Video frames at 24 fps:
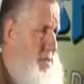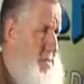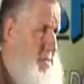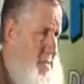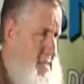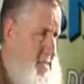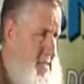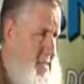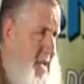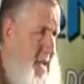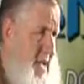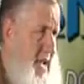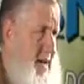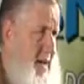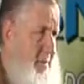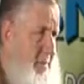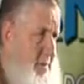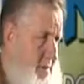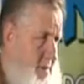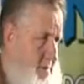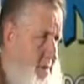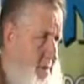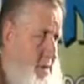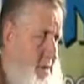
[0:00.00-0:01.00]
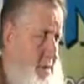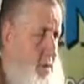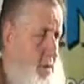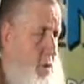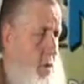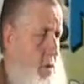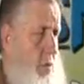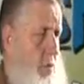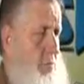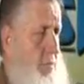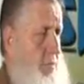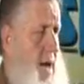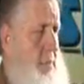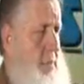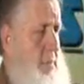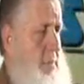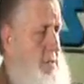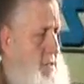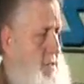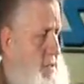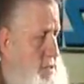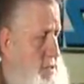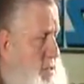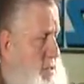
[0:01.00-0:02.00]
that they have, even in their own Bible,
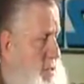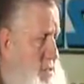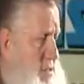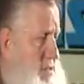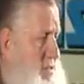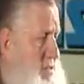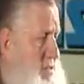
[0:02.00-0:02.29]
did Jesus